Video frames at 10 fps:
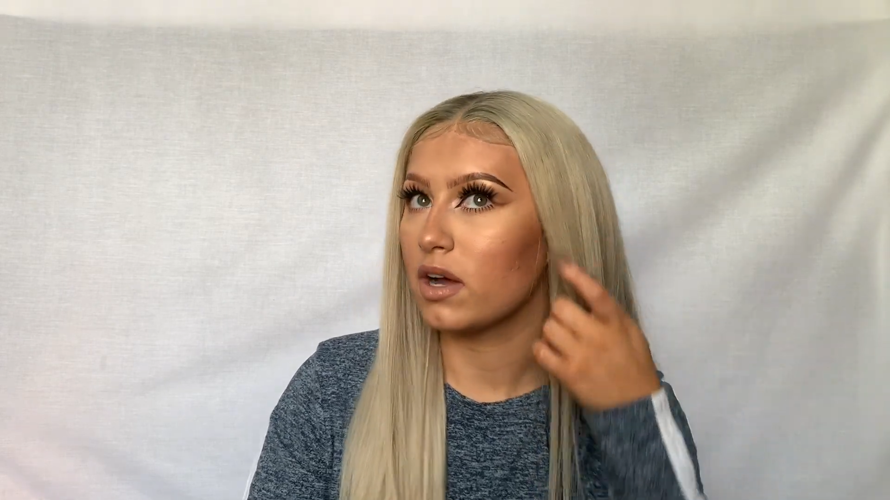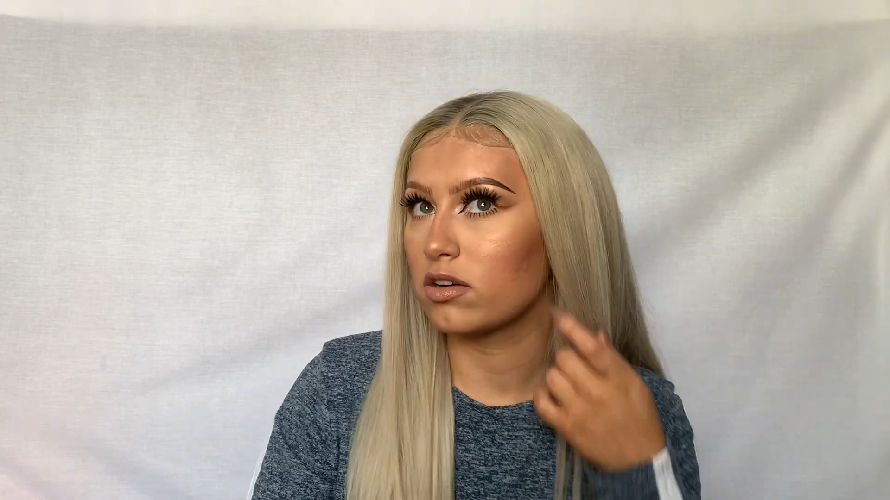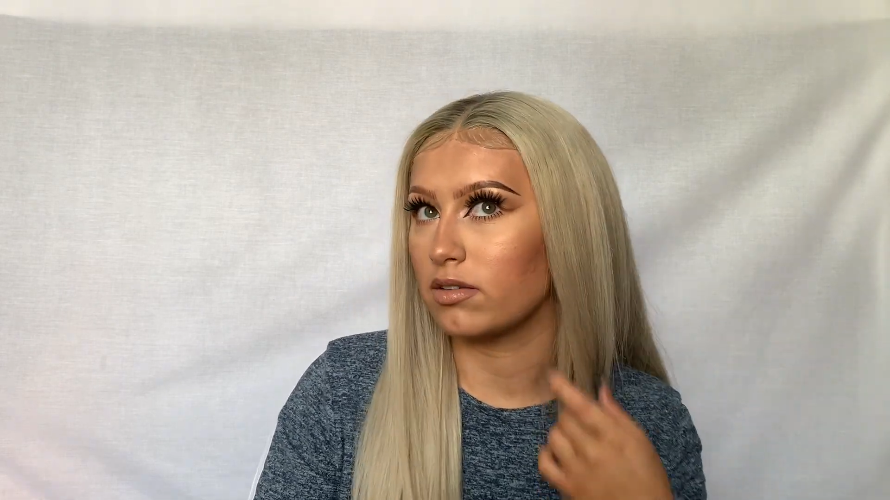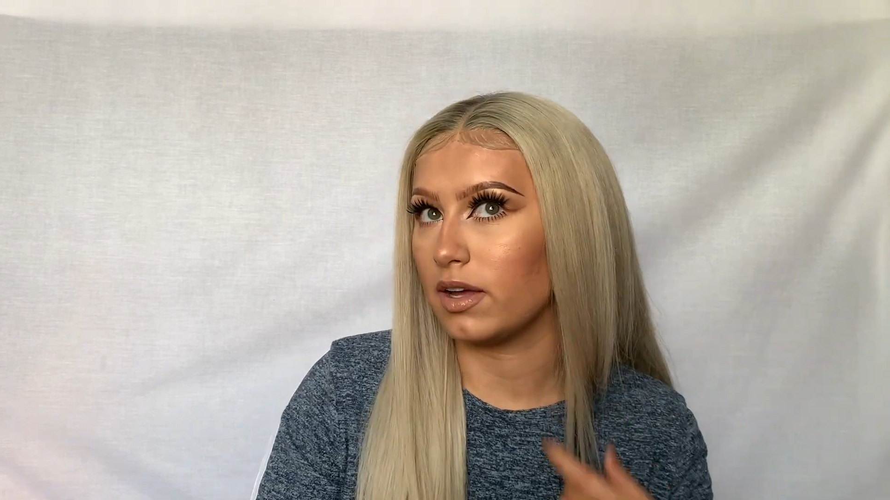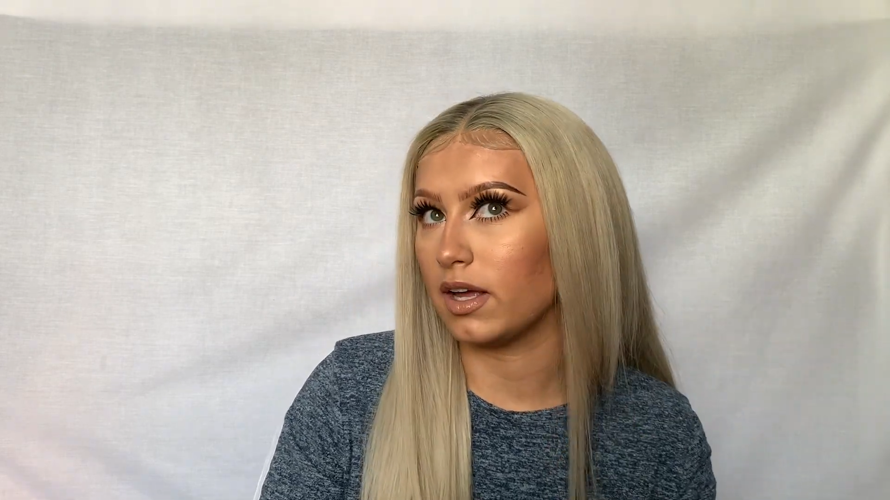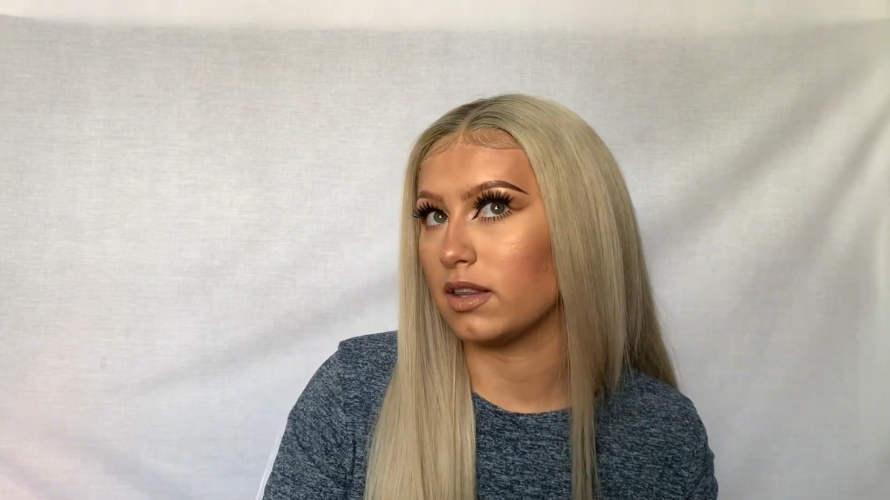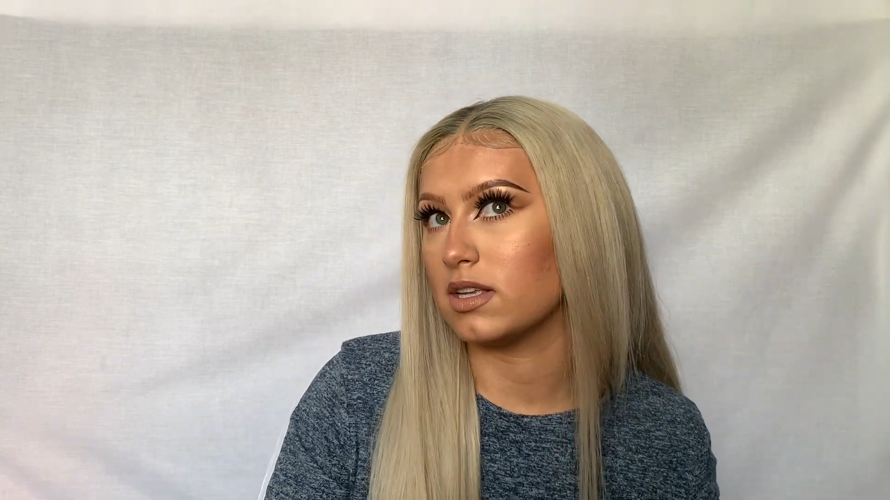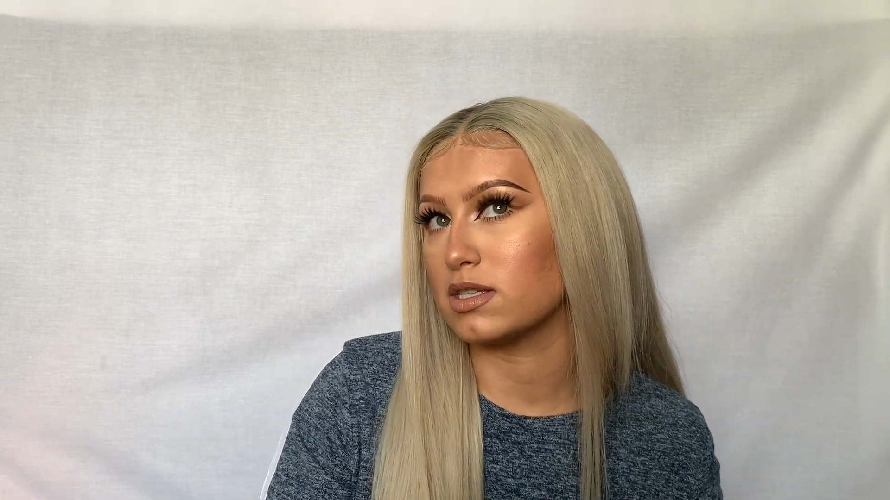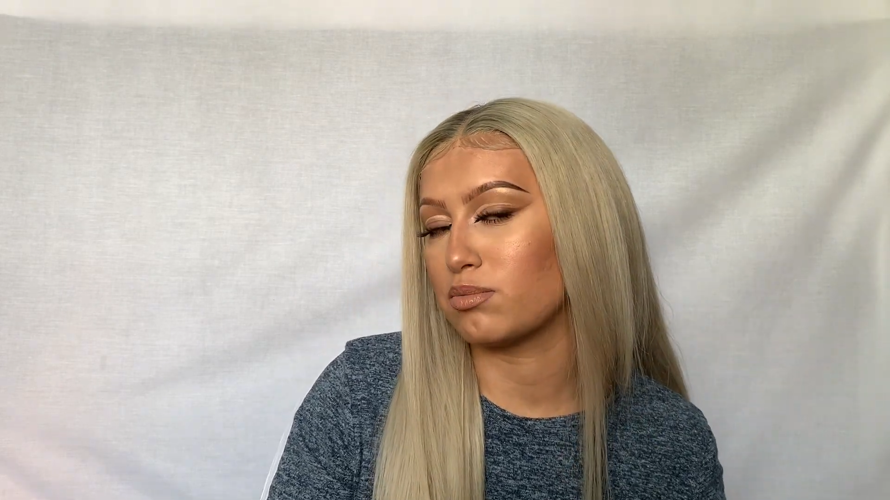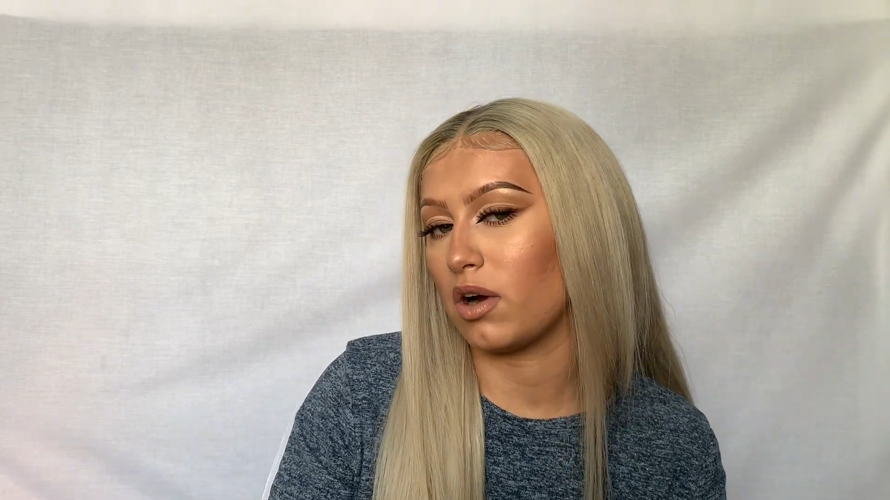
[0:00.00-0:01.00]
create
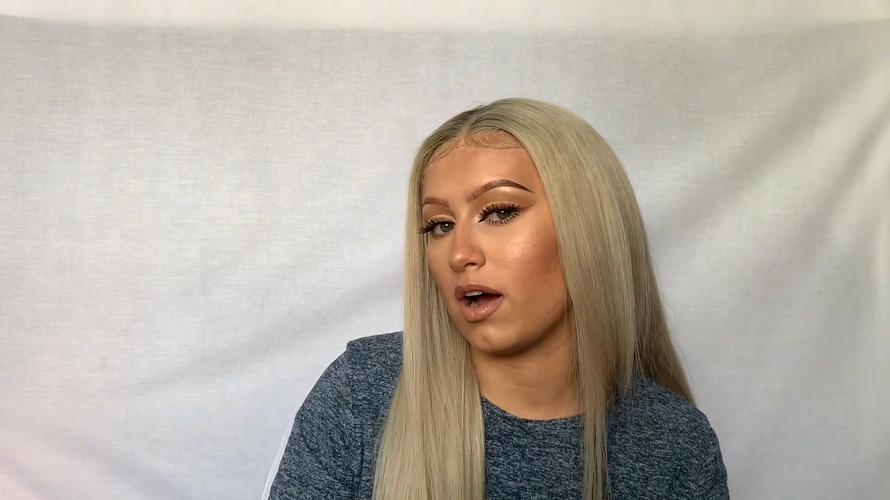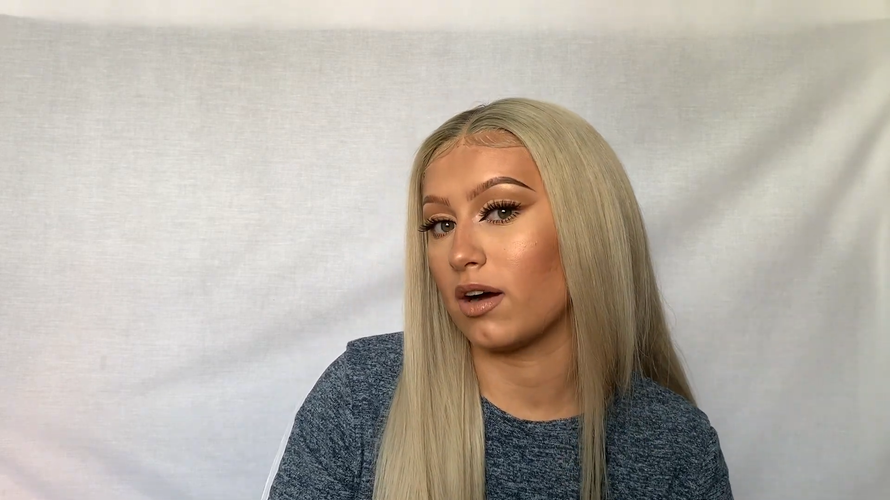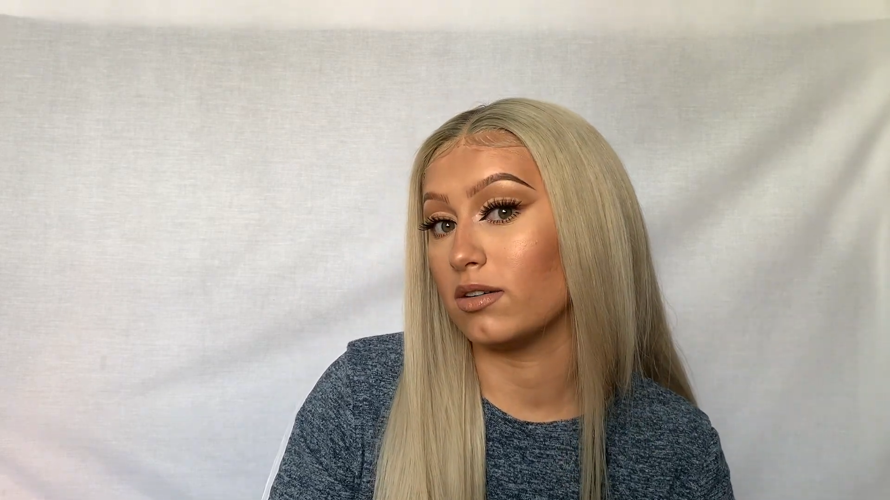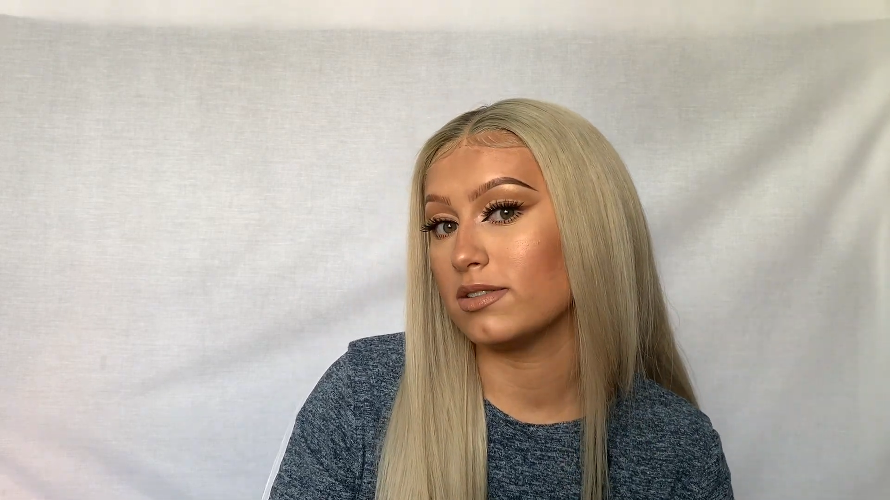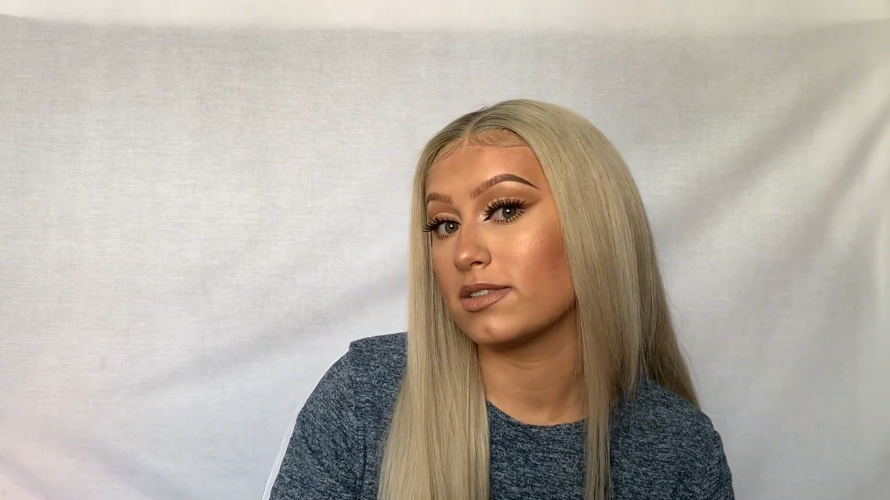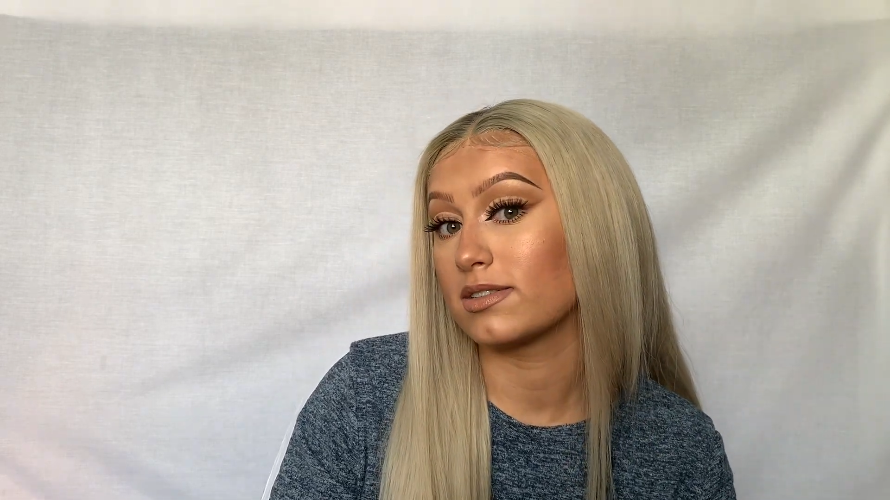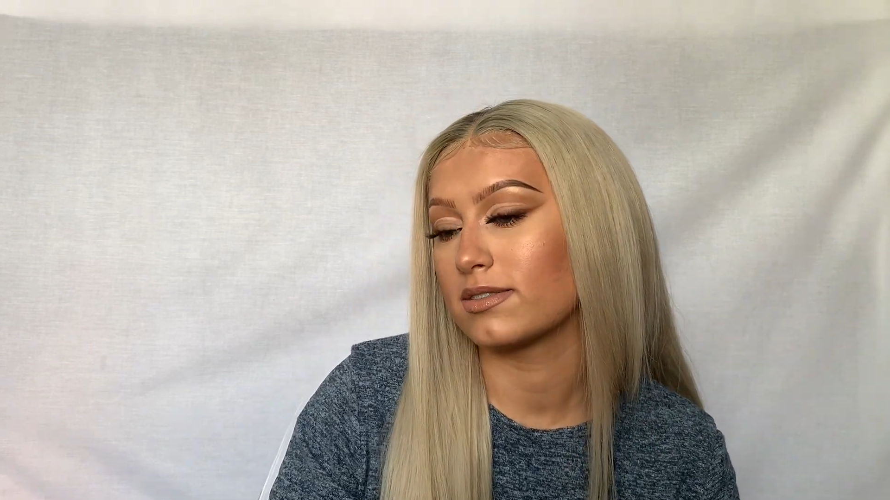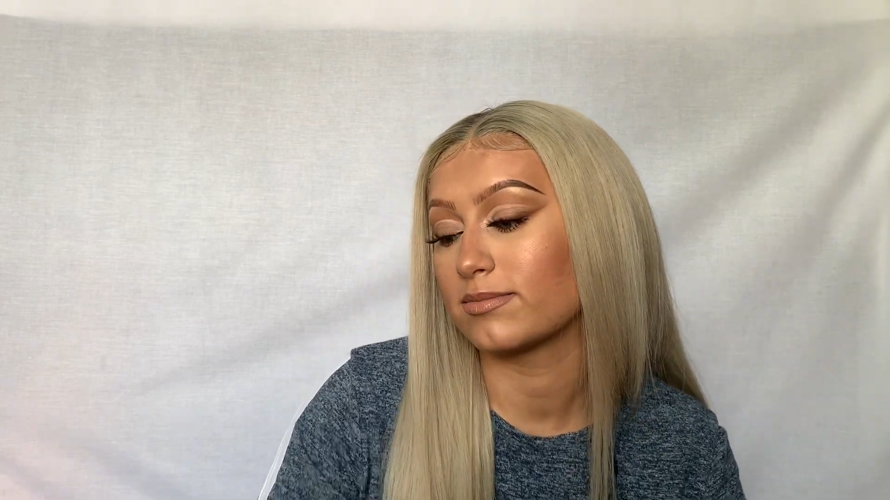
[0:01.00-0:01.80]
these brows,